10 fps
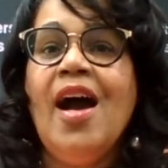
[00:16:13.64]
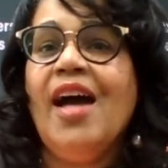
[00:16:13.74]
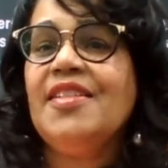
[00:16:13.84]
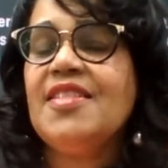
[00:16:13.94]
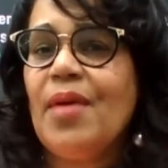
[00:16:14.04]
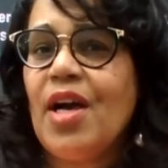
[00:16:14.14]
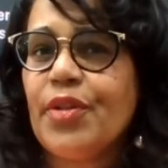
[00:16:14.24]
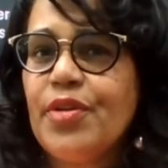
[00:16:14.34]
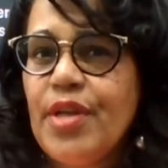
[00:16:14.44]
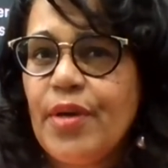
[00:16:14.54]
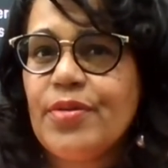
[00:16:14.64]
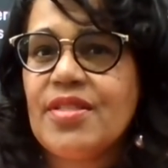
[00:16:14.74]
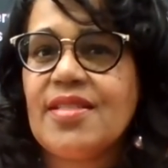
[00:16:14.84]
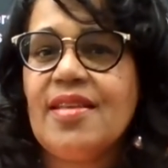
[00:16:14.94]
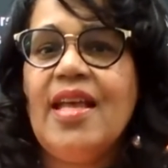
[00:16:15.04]
On some other
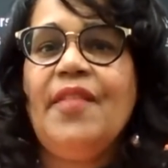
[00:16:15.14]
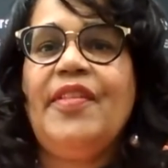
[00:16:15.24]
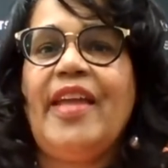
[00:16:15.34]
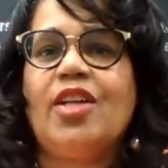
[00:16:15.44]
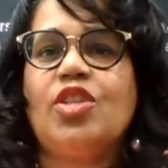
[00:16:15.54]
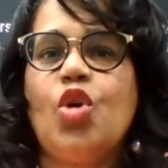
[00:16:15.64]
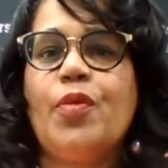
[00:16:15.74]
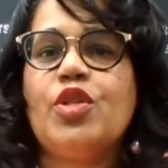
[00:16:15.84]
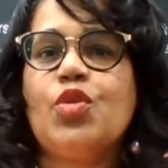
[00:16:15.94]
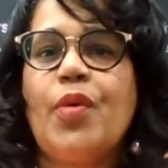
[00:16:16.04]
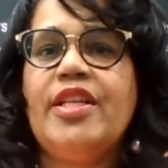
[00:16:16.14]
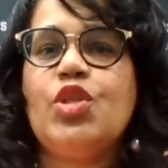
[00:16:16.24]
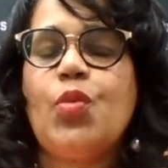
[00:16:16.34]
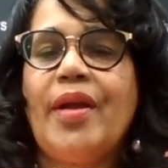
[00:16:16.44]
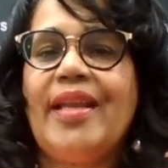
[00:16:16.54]
notes, the October
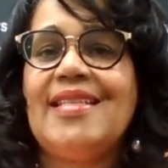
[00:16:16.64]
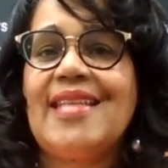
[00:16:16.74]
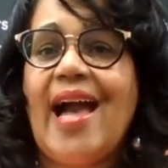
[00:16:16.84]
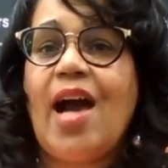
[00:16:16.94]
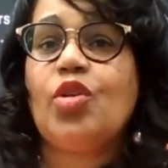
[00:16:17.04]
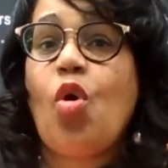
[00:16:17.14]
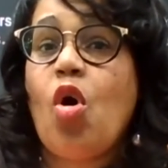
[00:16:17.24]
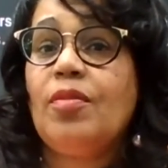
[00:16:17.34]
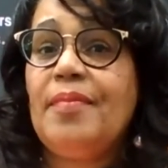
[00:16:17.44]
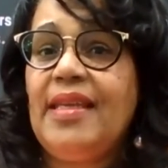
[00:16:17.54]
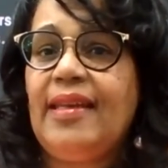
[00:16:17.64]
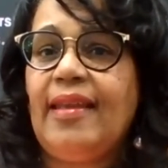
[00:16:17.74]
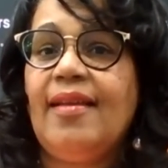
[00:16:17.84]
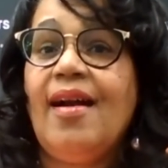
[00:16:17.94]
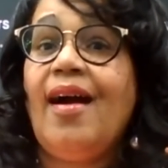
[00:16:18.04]
2020 town hall
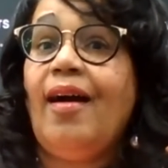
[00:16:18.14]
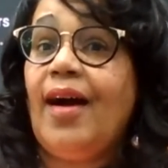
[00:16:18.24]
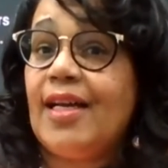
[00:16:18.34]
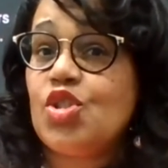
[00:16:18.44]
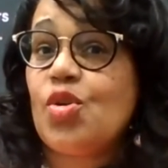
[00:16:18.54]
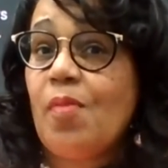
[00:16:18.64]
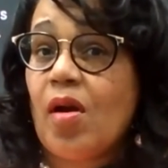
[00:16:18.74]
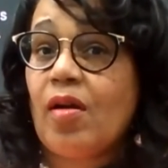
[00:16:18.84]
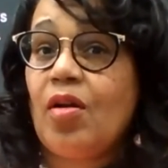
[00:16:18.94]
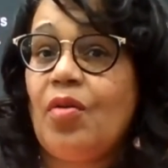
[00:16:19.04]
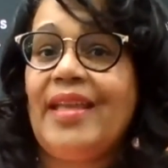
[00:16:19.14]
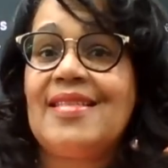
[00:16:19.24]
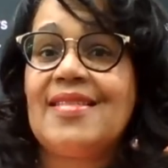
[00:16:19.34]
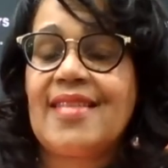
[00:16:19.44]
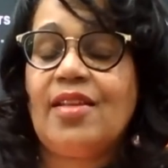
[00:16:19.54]
meeting on tomorrow in
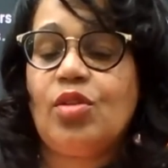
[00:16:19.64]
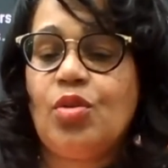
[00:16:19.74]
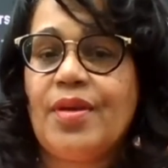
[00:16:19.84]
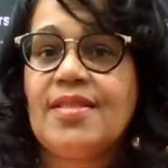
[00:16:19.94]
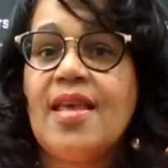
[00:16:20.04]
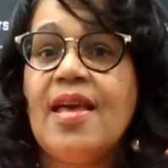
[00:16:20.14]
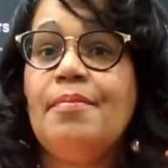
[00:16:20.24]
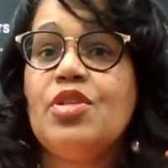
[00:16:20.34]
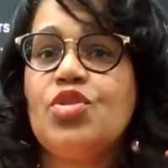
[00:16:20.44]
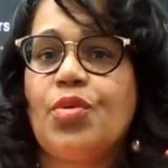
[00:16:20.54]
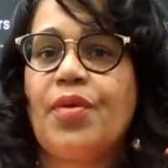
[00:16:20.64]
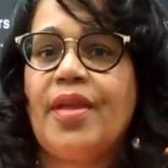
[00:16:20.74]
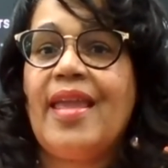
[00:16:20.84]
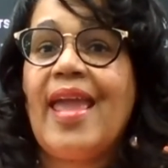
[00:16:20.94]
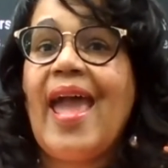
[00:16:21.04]
St. Louis,
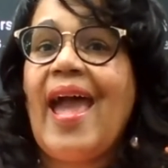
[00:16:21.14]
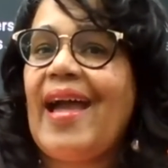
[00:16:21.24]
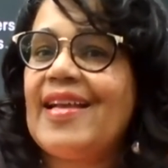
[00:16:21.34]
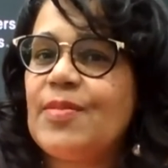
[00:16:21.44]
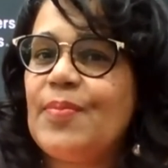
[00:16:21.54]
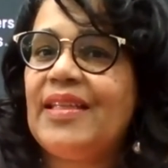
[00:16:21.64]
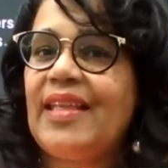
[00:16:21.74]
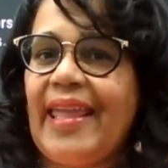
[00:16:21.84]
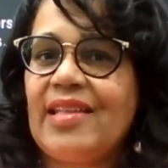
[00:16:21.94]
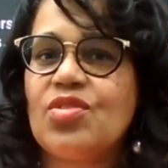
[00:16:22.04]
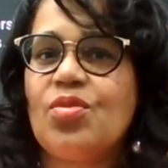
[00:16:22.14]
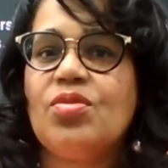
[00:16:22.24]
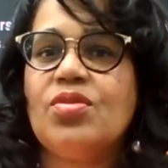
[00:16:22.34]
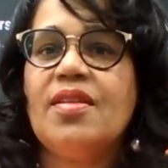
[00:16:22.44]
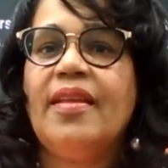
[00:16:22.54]
Missouri has been
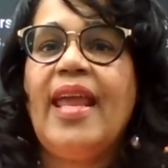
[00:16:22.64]
canceled.